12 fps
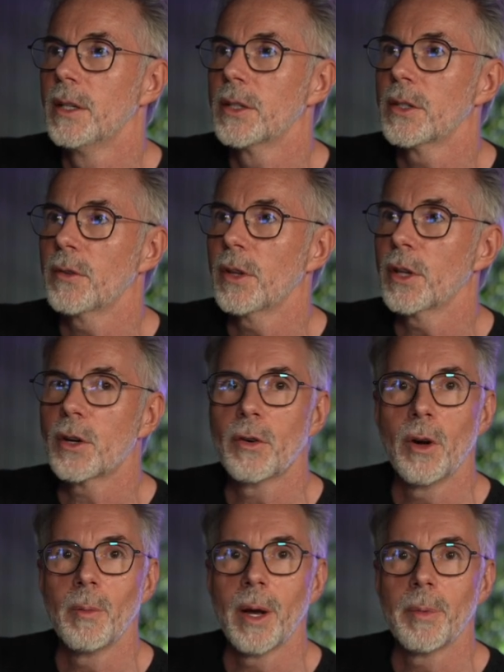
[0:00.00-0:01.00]
So I've got the
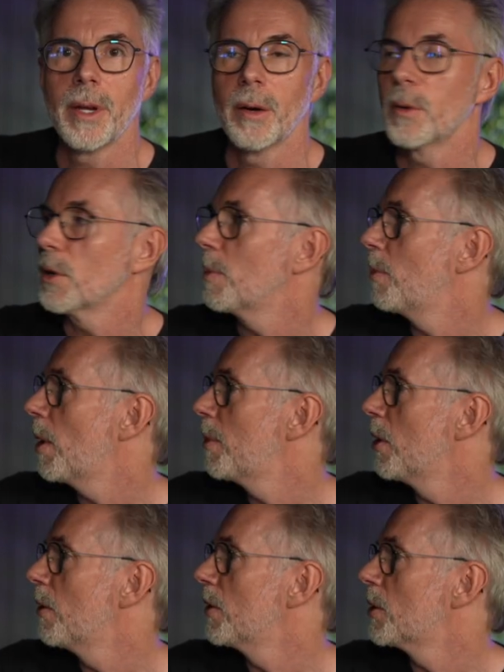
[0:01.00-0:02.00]
Chrome app here. I'm going to pop
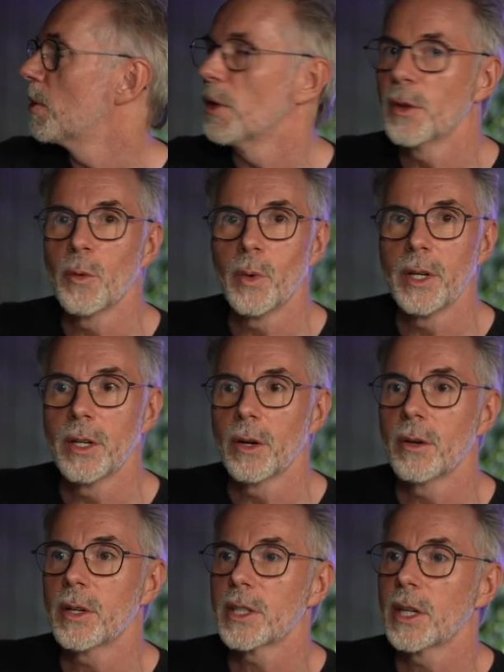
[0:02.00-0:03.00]
it over to another window
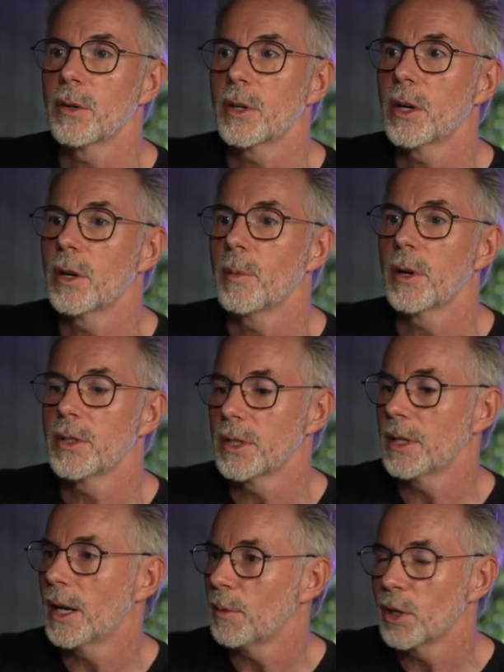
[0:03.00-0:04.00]
because I don't care about
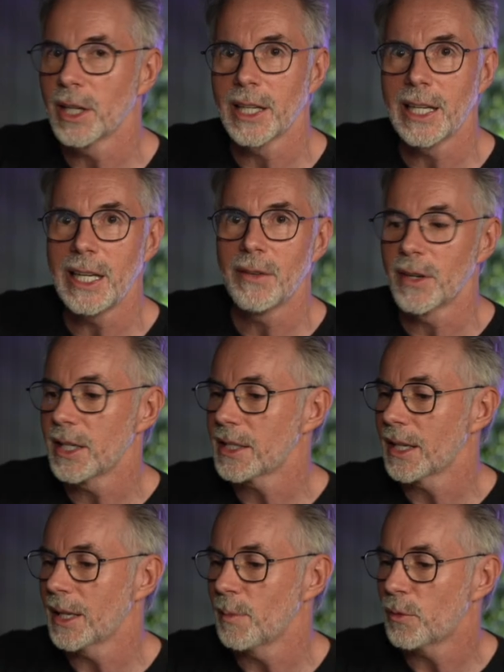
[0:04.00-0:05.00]
it. I'm going to leave it
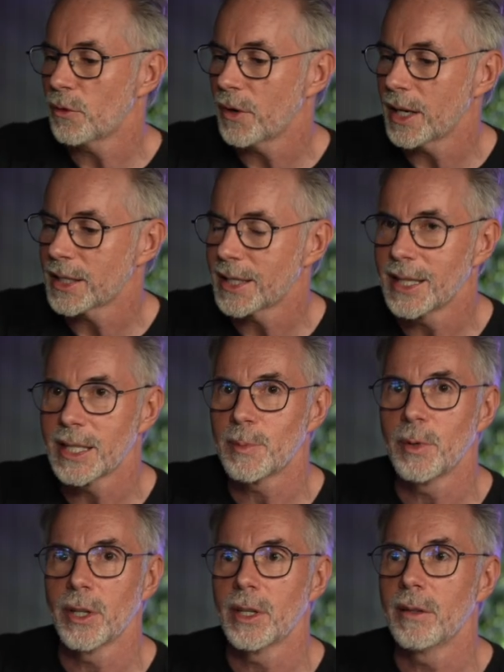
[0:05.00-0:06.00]
and then press this
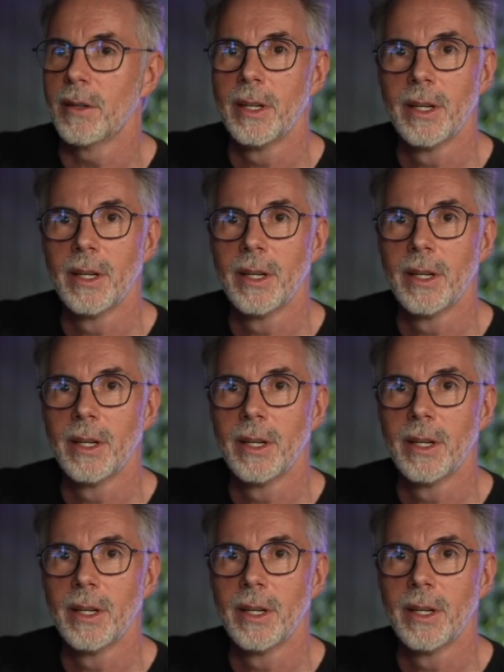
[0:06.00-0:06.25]
button.